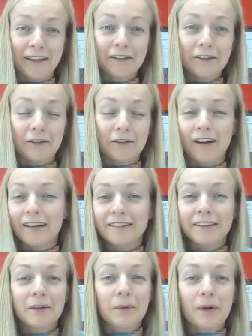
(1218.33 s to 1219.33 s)
Thank you. I
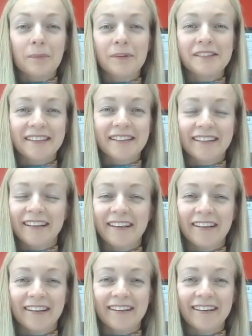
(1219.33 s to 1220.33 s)
think we're pretty
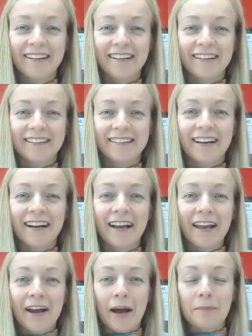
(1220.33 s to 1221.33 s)
clear here, and
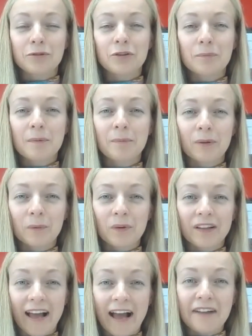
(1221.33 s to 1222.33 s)
I'm sure people
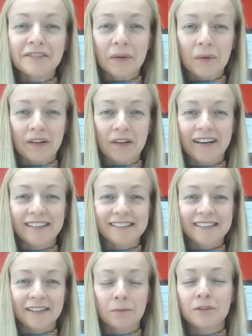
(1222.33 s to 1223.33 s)
will have
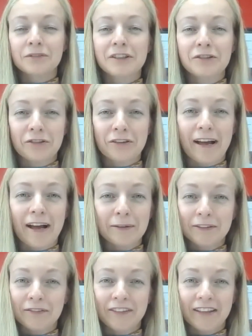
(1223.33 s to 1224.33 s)
inquiries and will reach you
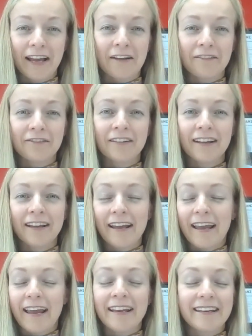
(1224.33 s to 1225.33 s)
out if they have
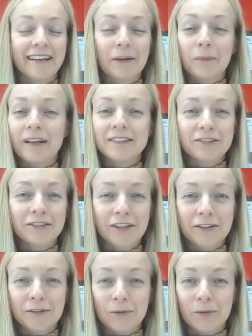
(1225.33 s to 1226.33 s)
any
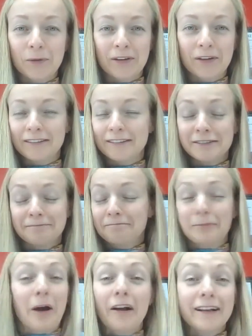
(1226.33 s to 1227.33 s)
questions or
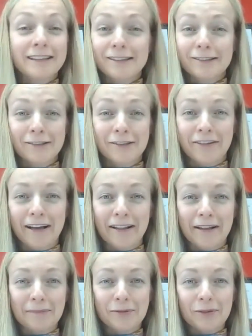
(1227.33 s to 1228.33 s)
products to
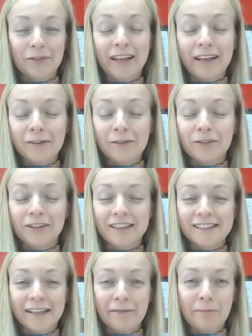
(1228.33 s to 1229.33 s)
develop. So thank you for
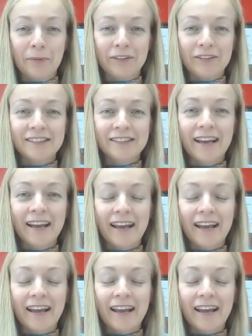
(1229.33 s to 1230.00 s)
this input.